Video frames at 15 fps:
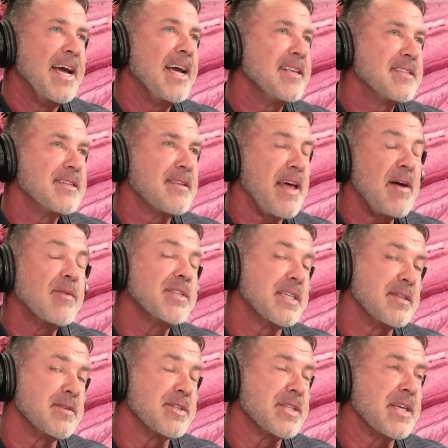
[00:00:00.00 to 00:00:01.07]
And so that was
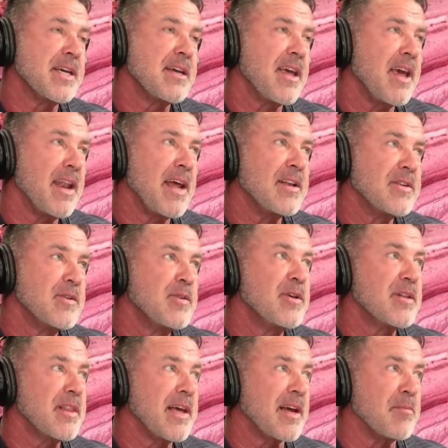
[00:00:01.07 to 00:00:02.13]
interesting. And I do
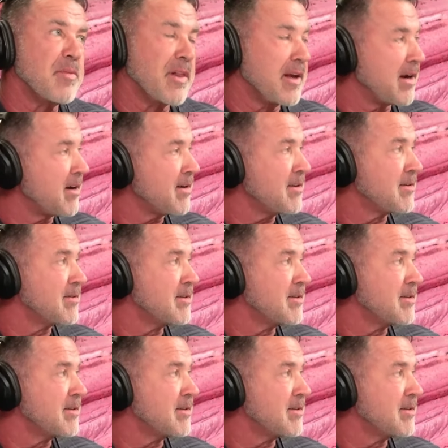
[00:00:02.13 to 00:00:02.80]
look like a player.